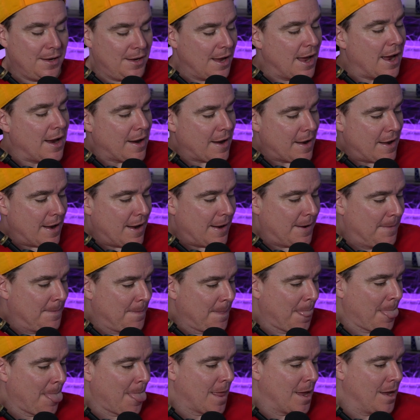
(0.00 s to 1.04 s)
Yeah.
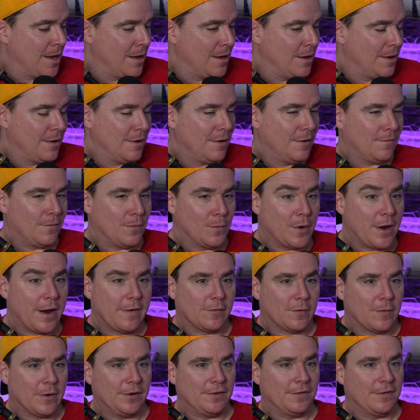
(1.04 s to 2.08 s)
For
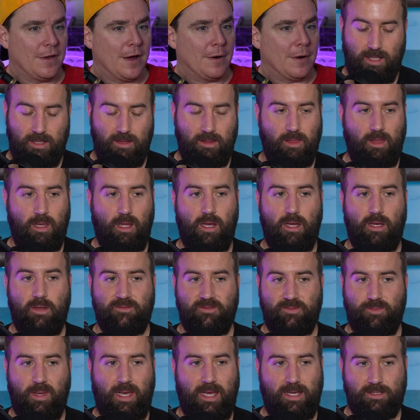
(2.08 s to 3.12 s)
whatever reason,
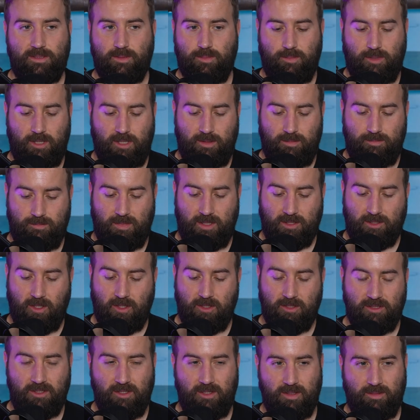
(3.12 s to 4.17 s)
loves basketball. As long
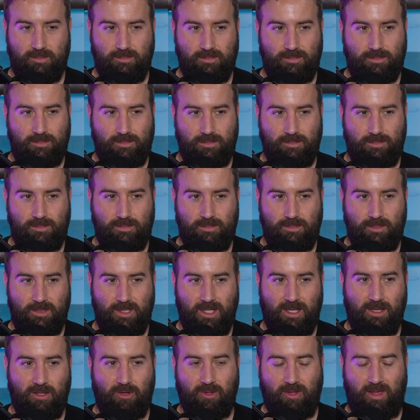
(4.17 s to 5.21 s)
as you
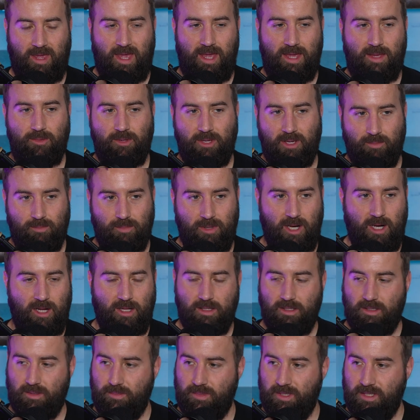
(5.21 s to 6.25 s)
got a little game, you can ball
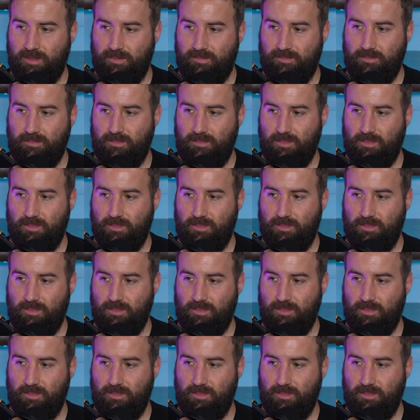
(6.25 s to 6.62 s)
a little bit.